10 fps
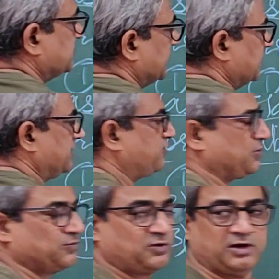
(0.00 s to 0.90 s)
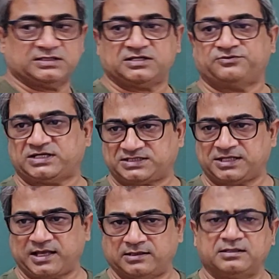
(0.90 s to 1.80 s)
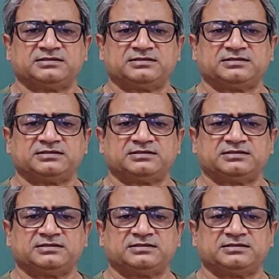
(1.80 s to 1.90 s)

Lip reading: secrete what we call as the versican.